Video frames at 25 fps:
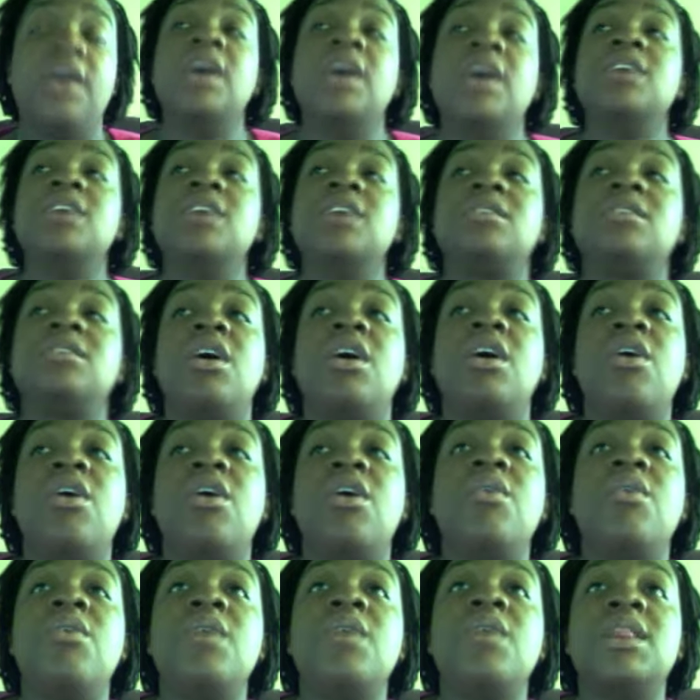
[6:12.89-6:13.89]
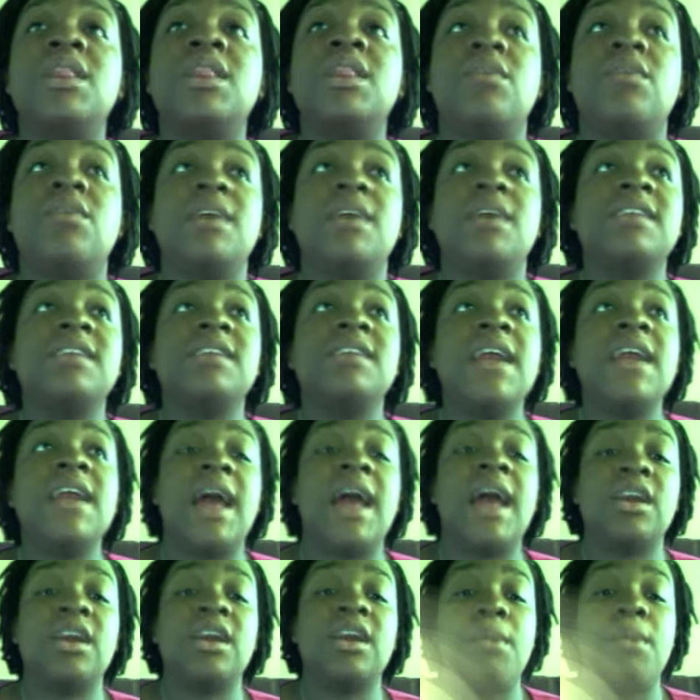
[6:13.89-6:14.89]
So the resident had to
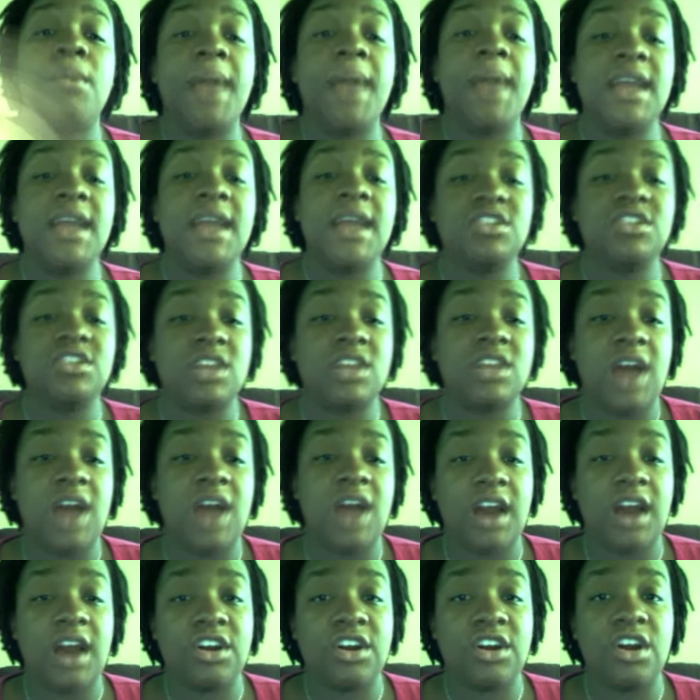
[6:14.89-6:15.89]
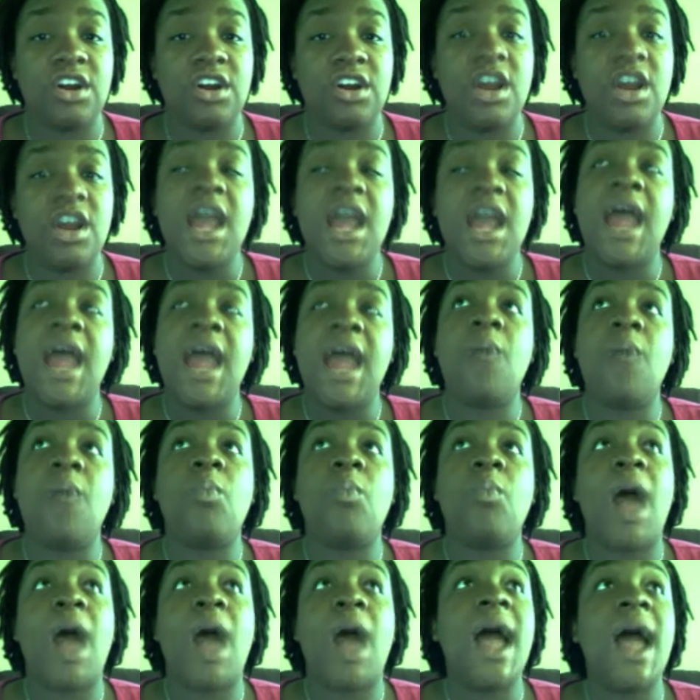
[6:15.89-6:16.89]
go page the doctor, and
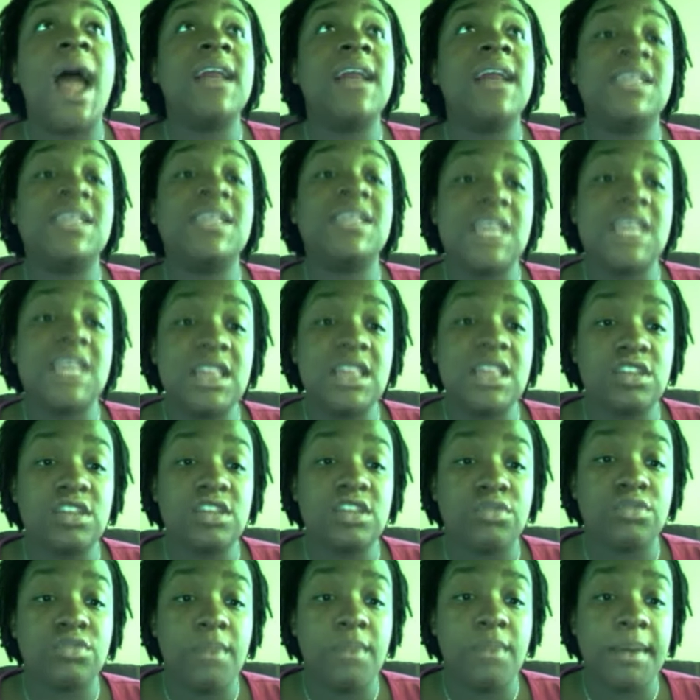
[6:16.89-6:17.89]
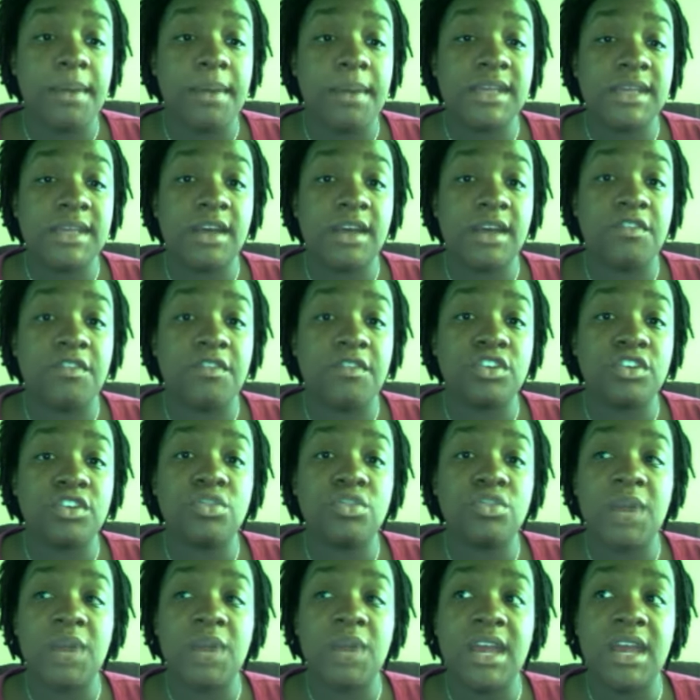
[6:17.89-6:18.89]
I had to sit in this room by myself for
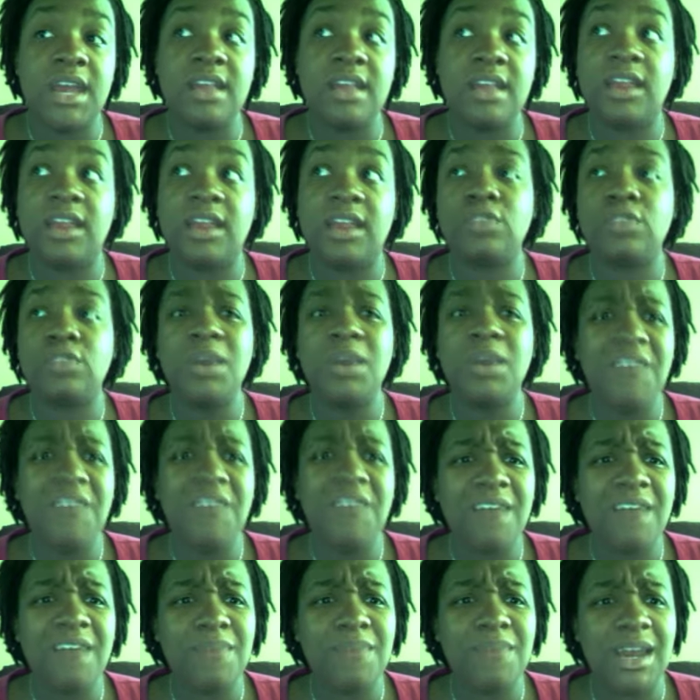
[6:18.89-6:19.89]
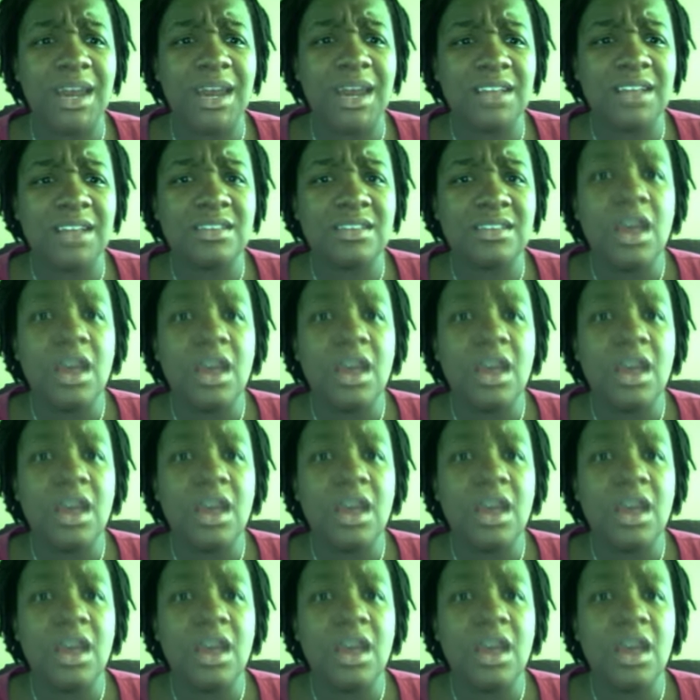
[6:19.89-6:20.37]
25 minutes,